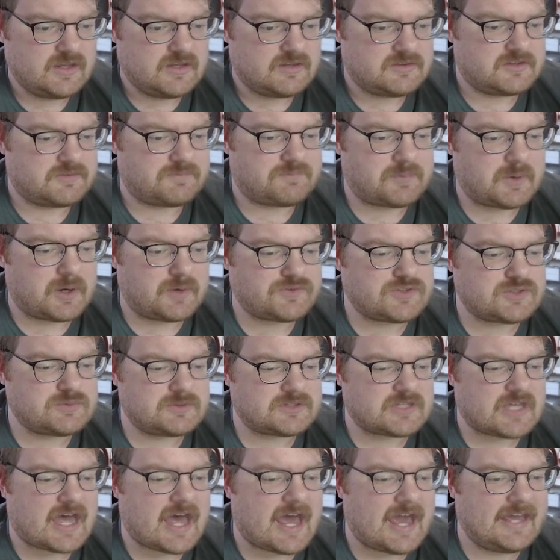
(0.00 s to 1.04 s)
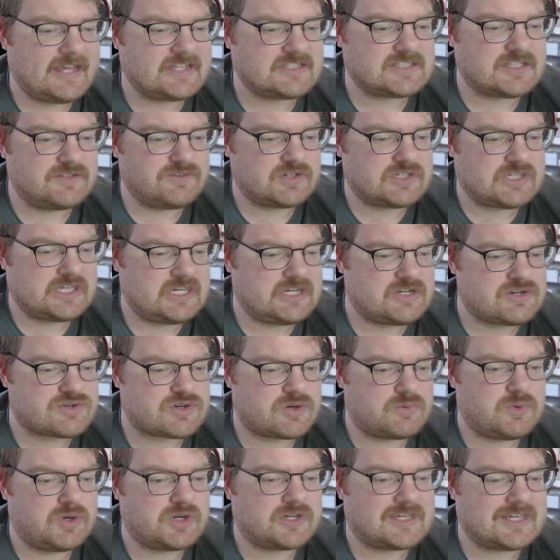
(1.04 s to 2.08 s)
The person with the highest level Kingdra
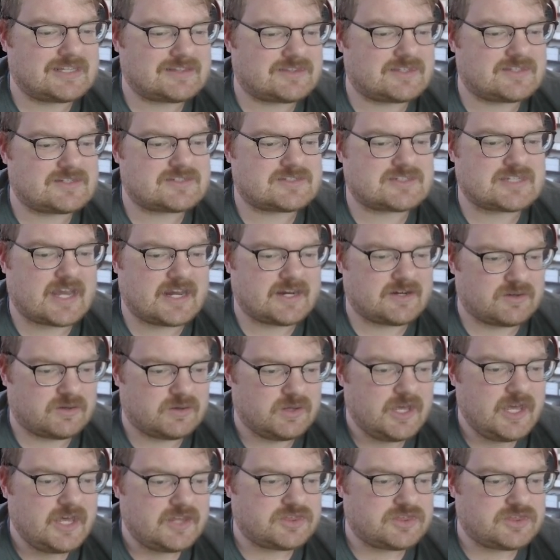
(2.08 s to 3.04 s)
will get this title.